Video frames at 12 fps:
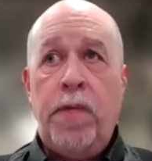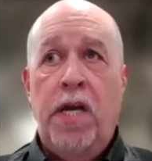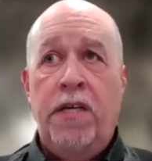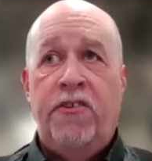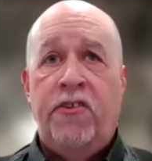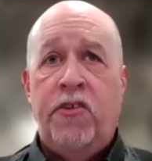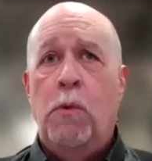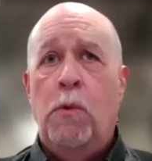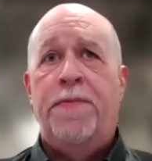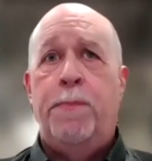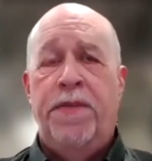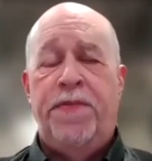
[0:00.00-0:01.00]
So
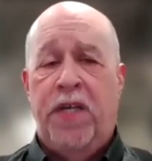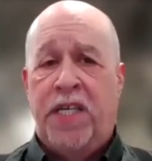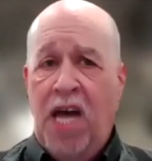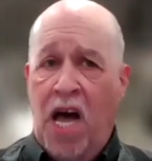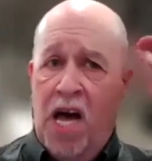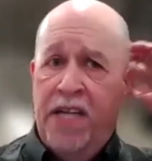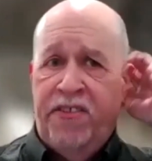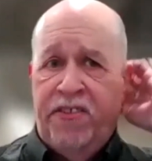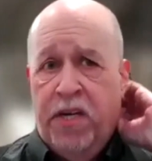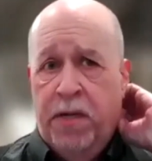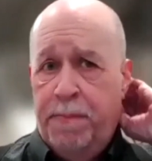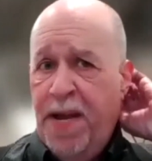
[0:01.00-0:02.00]
with the
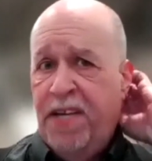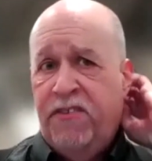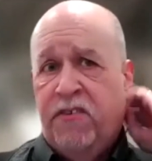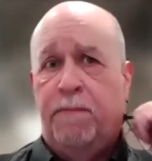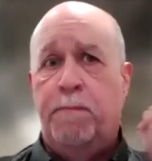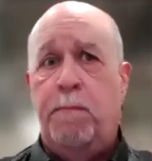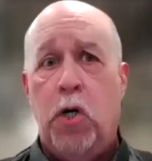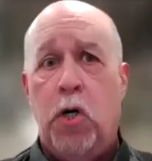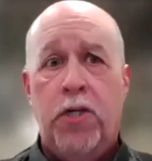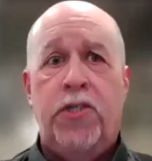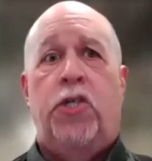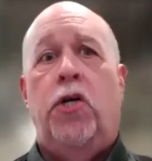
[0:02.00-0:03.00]
constant pace of
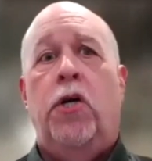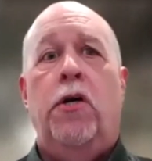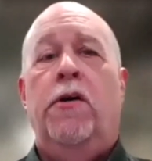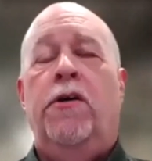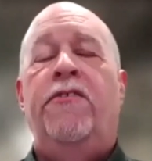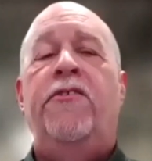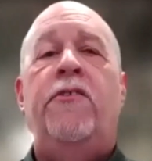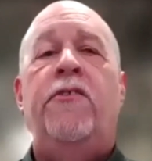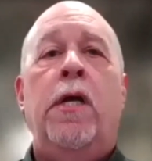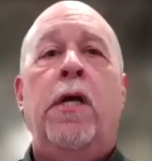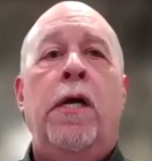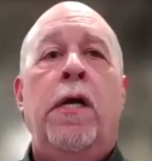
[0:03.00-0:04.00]
mergers
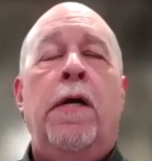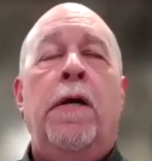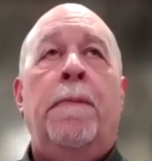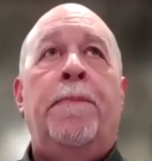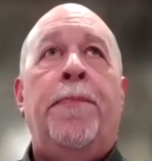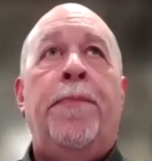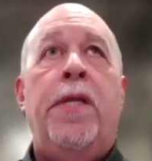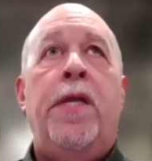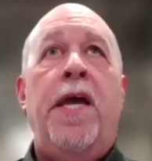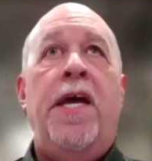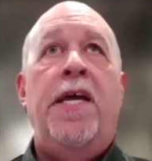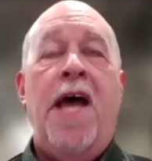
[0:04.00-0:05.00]

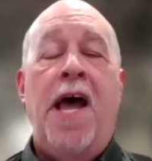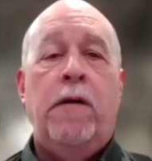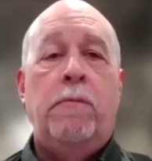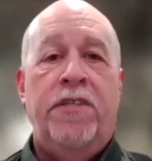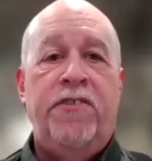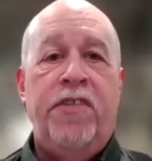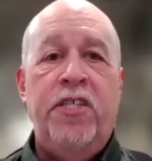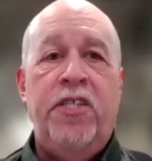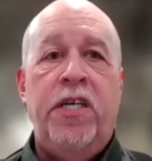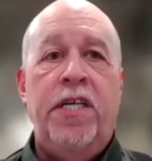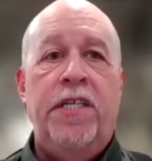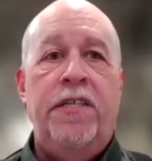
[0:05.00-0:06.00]
and
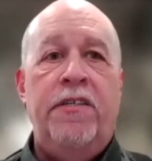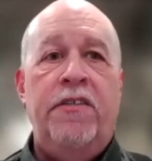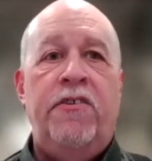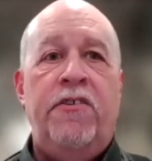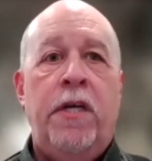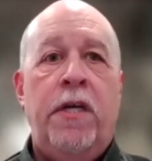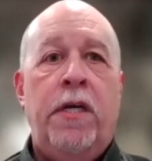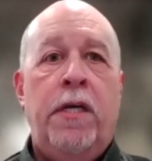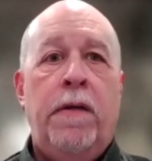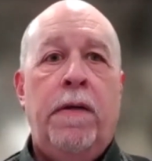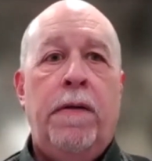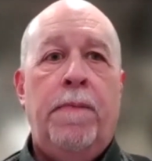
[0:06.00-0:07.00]
acquisitions
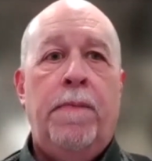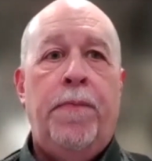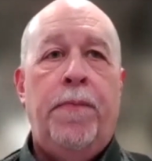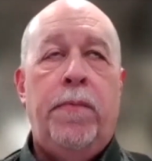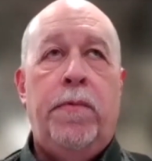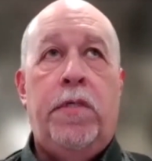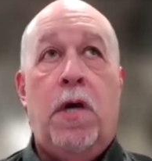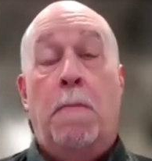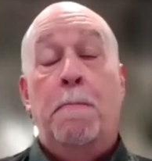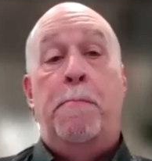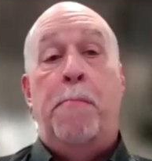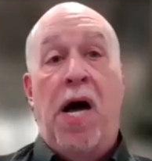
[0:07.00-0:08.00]

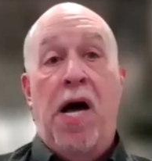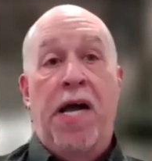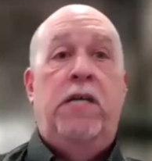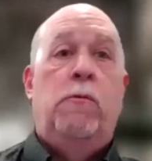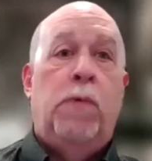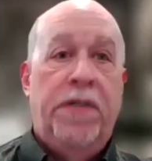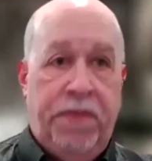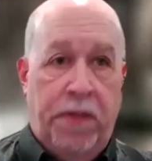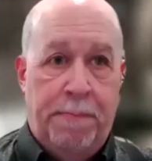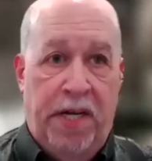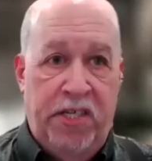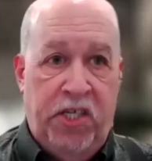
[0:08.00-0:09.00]
combined with the
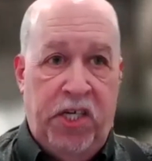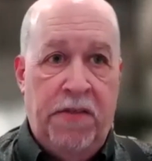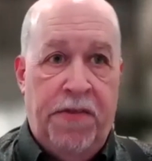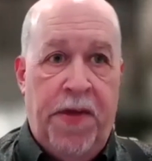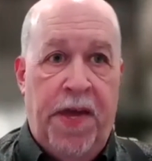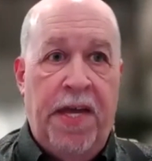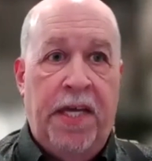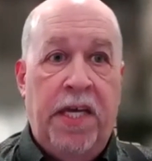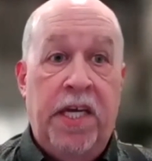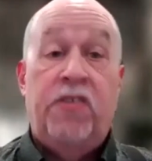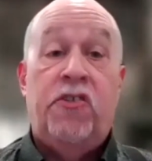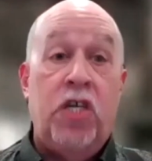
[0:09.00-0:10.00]
budget thing,
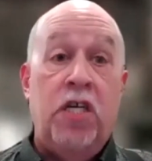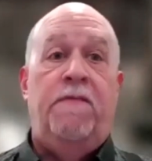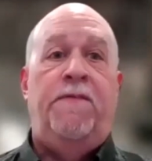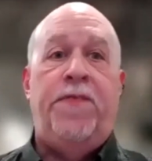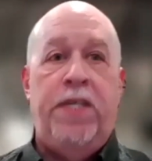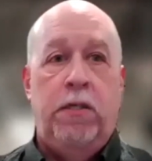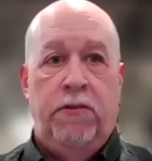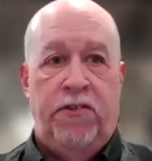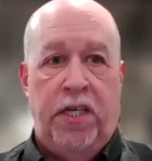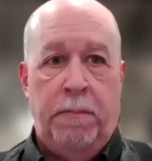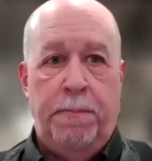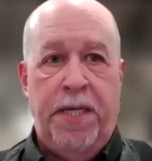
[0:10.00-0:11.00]
it's
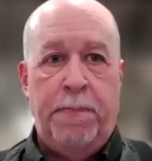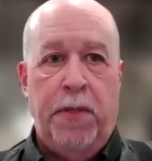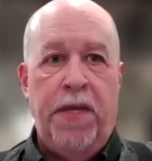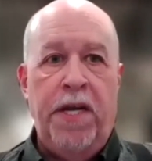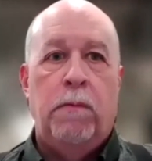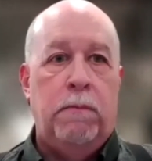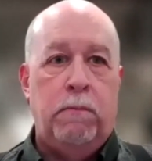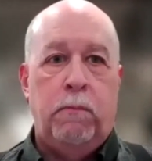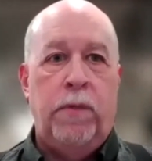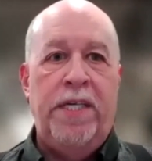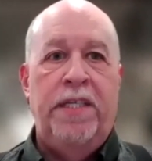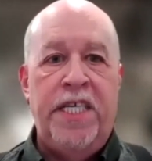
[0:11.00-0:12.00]
confusing people. They don't
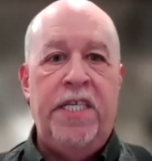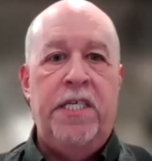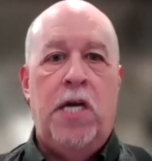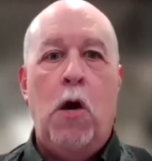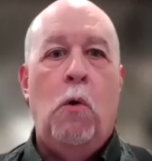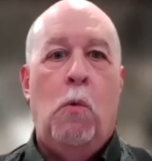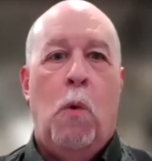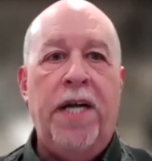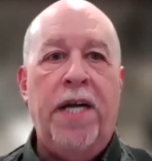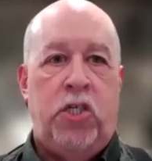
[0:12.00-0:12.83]
really know what